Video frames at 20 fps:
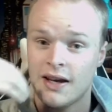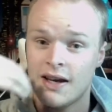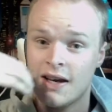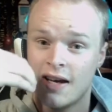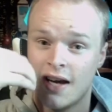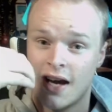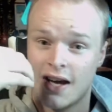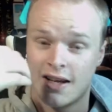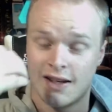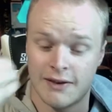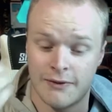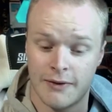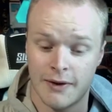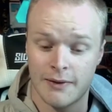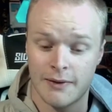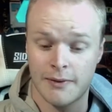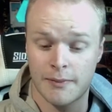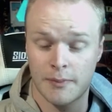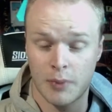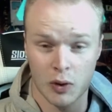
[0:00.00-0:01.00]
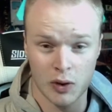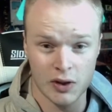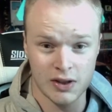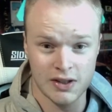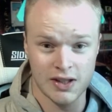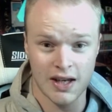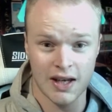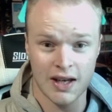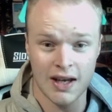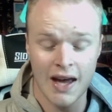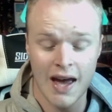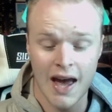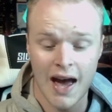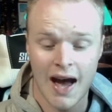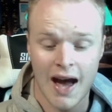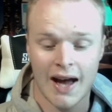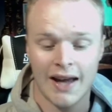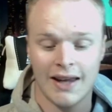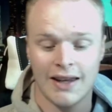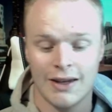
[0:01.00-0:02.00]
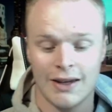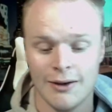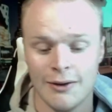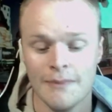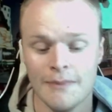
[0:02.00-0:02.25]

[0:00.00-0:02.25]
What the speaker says: as if it's pointing at you.